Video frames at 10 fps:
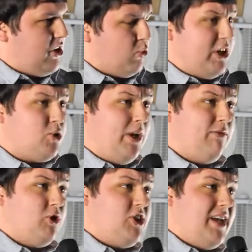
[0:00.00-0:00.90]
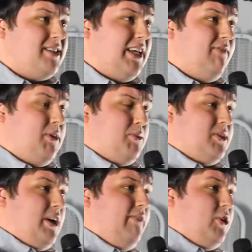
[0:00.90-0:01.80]
Retweet for a chance to get
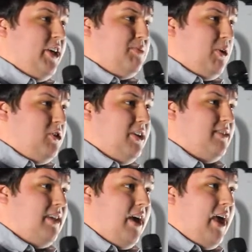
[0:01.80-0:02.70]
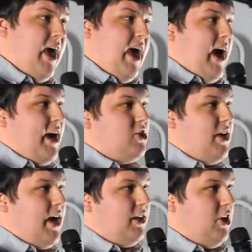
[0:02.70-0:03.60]
50% off your next purchase.
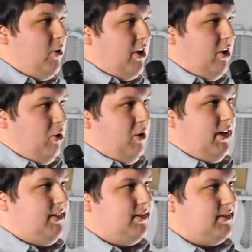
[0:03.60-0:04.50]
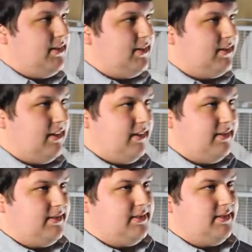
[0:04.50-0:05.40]
Hashtag Yodo.
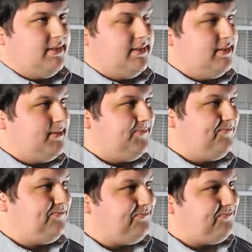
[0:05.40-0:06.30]
So.